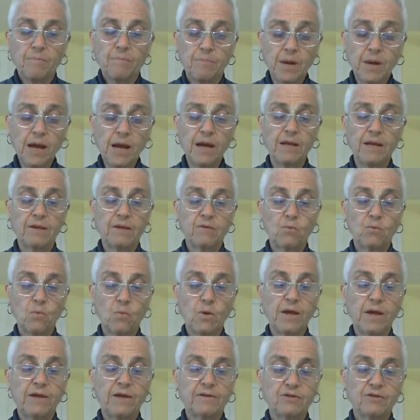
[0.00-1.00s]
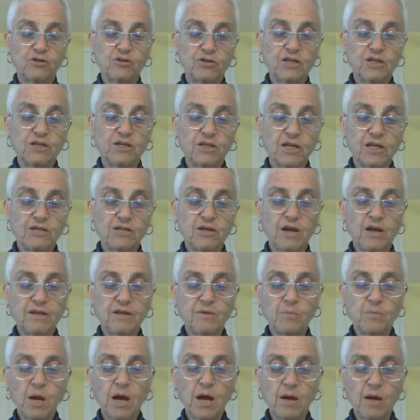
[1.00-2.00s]
But when Sri
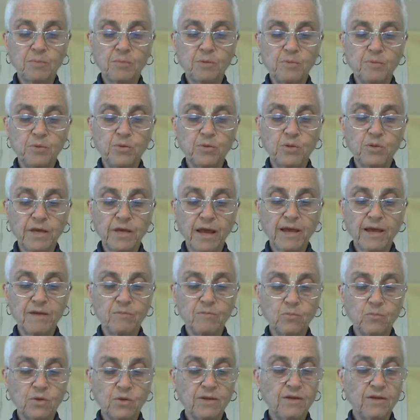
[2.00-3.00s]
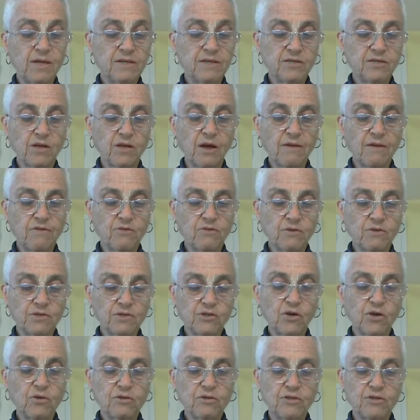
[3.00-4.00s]
Chaitanya Mahaprabhu came with his other
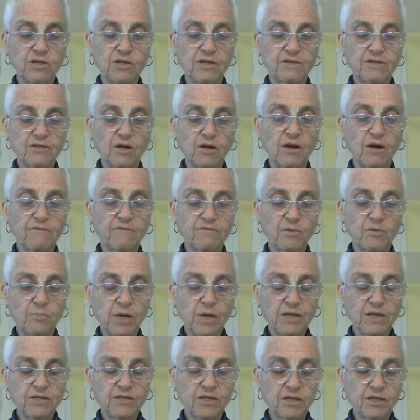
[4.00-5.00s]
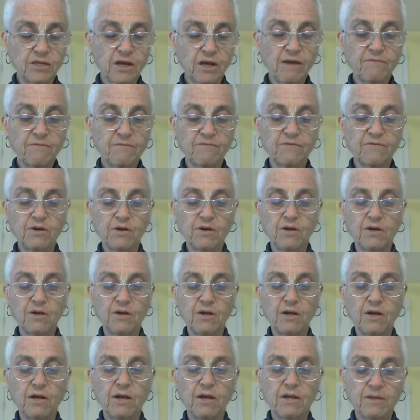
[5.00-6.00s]
associates of the Panchatattva,
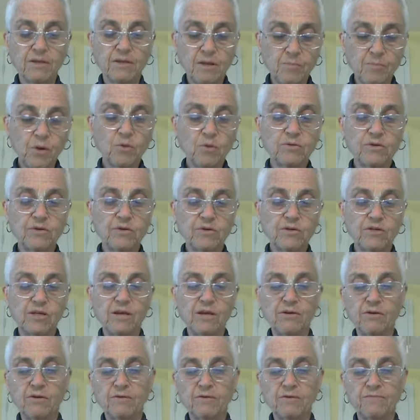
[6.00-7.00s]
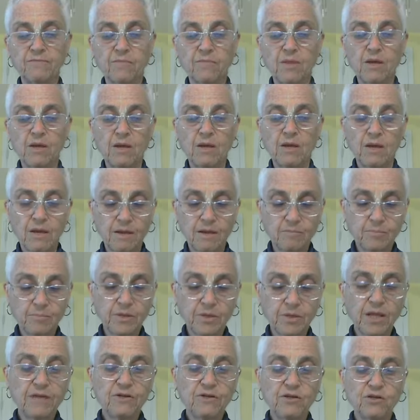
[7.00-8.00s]
they broke the seal and
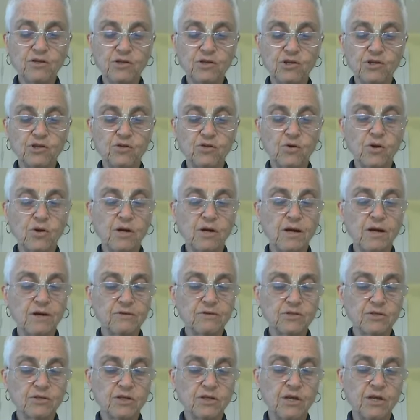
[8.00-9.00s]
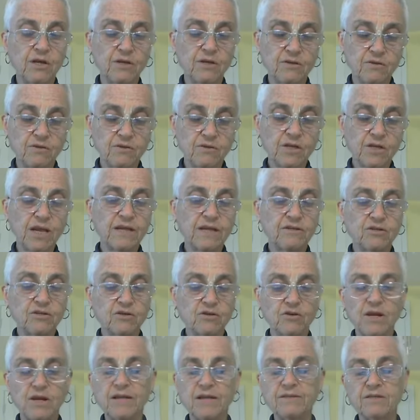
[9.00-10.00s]
plundered the storehouse to taste
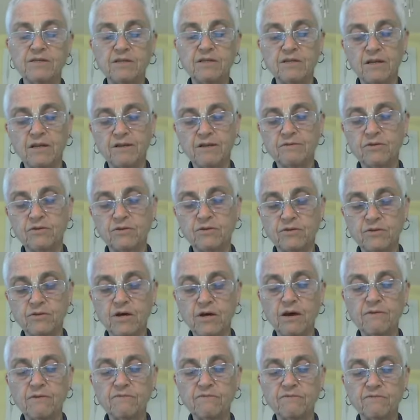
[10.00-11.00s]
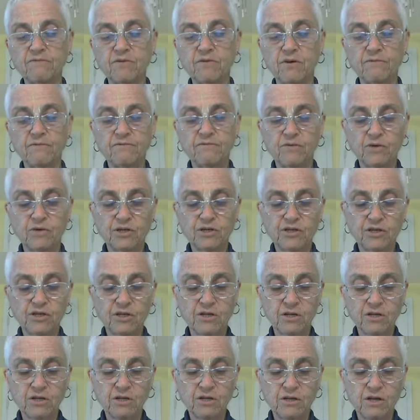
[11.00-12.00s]
transcendental love of
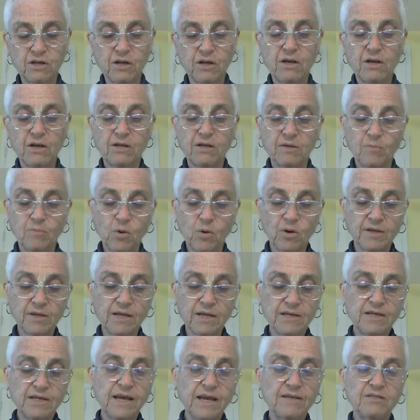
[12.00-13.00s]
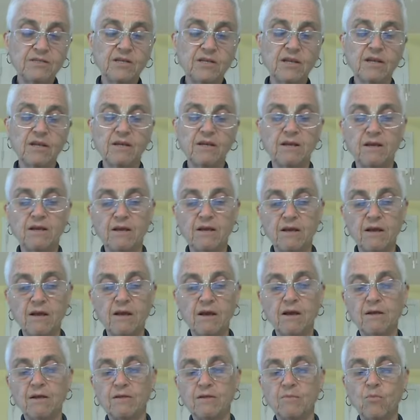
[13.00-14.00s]
Krishna. The more they tasted it,
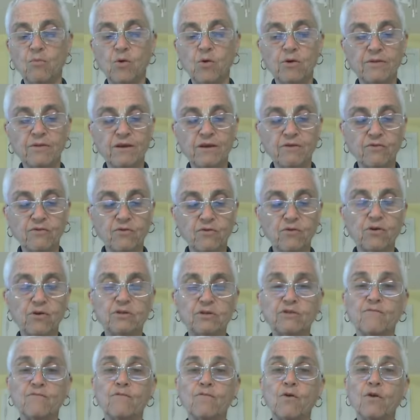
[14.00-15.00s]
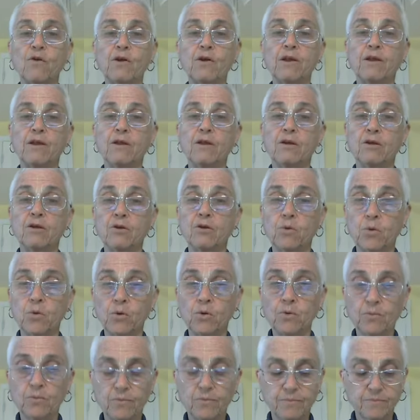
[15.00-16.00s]
the more their thirst for it
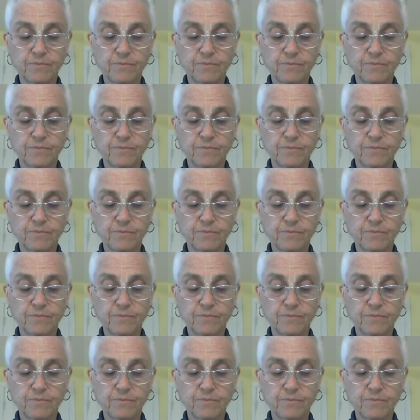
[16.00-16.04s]
grew.